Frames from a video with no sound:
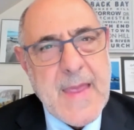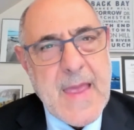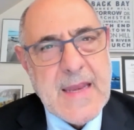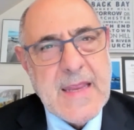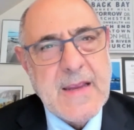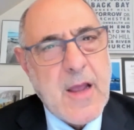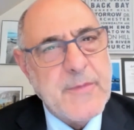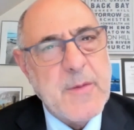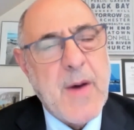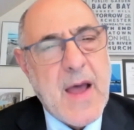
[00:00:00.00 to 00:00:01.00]
Any
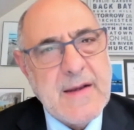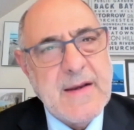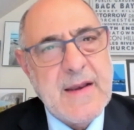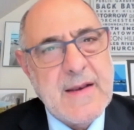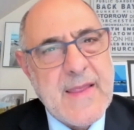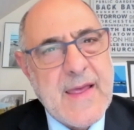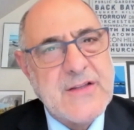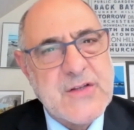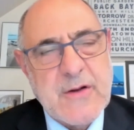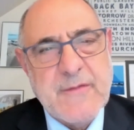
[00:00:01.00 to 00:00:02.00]
come to mind that
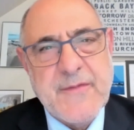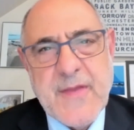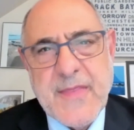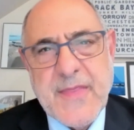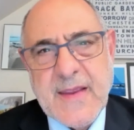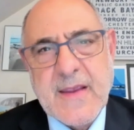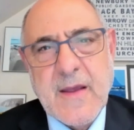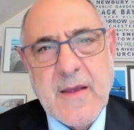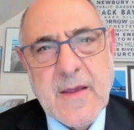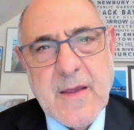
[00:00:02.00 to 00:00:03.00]
sort of think
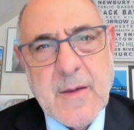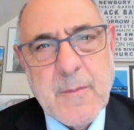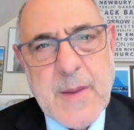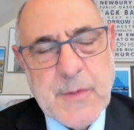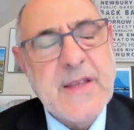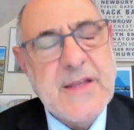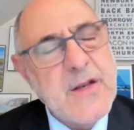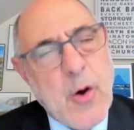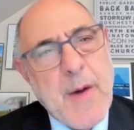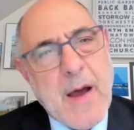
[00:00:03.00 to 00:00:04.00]
people need to
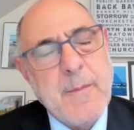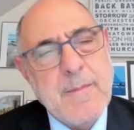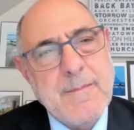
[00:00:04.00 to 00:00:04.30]
know about?